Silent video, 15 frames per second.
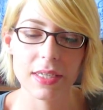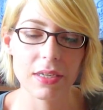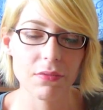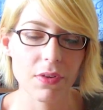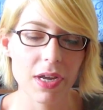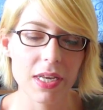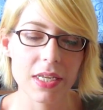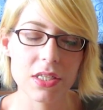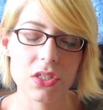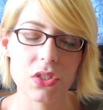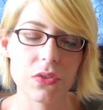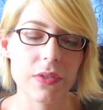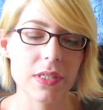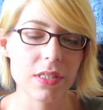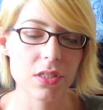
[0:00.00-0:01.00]
get right
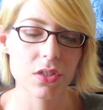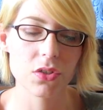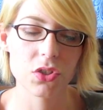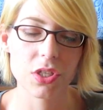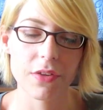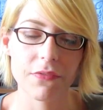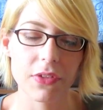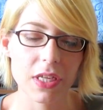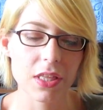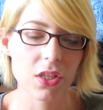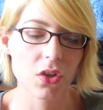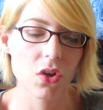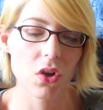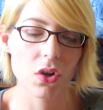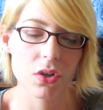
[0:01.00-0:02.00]
into it, start shuffling
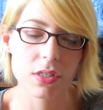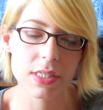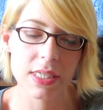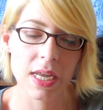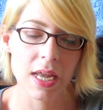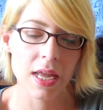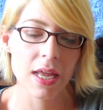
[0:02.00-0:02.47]
the cards.